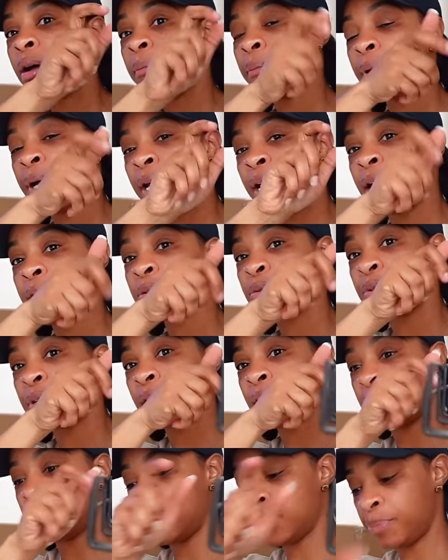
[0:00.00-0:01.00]
but it comes with
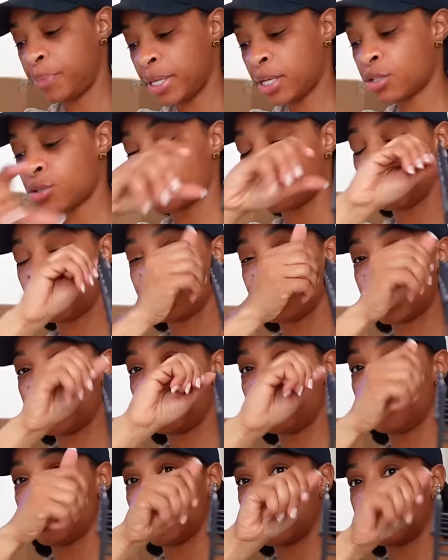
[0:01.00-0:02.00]
like these big screws
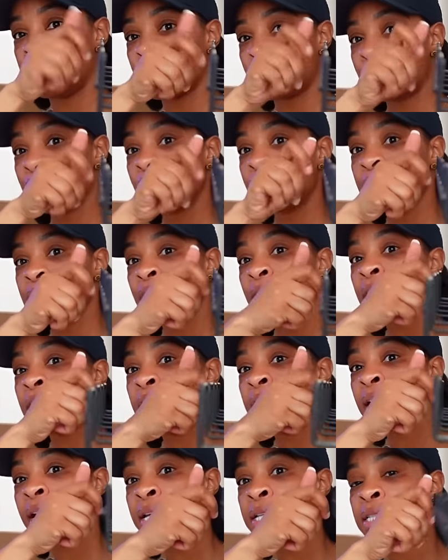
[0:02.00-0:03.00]
that you can screw onto your
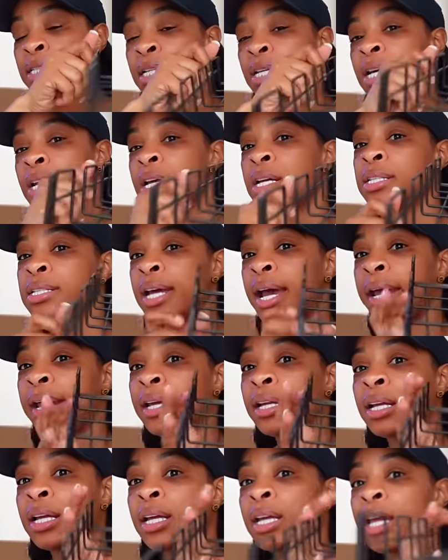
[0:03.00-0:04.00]
desk,
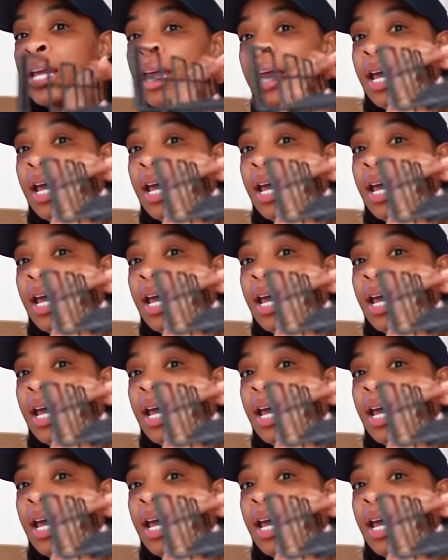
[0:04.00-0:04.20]
tighten it,